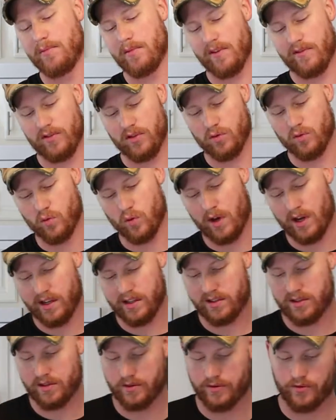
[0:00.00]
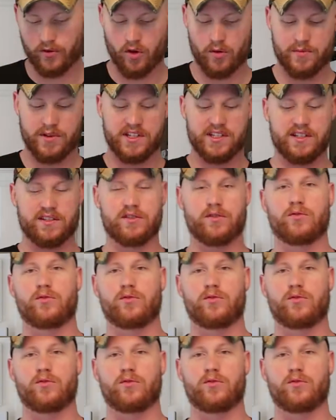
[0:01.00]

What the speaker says: If you want to form these into